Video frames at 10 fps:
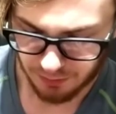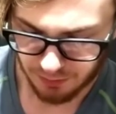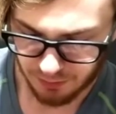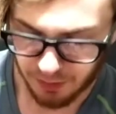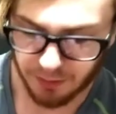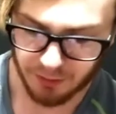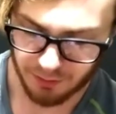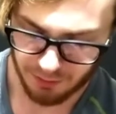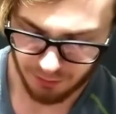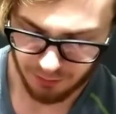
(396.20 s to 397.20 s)
Yeah.
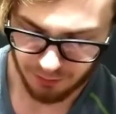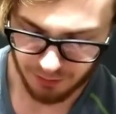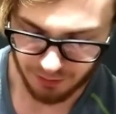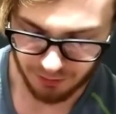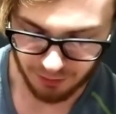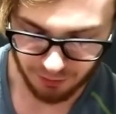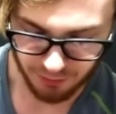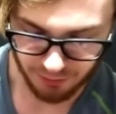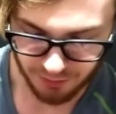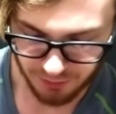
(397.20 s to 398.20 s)
Okay, now
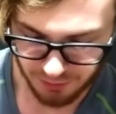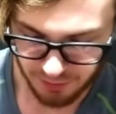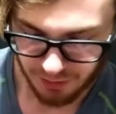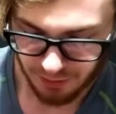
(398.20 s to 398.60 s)
here it is.